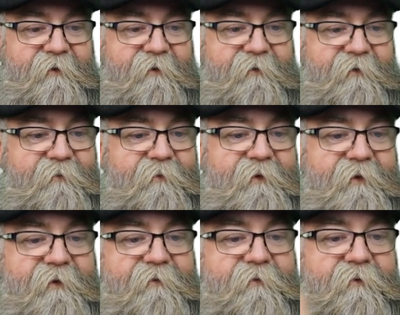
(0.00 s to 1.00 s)
on this one
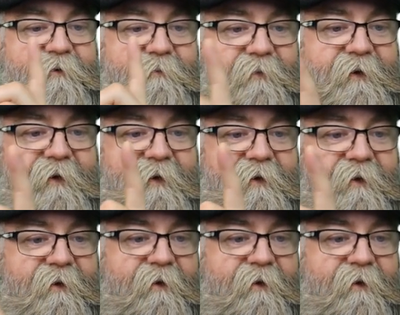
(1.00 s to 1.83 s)
is going to be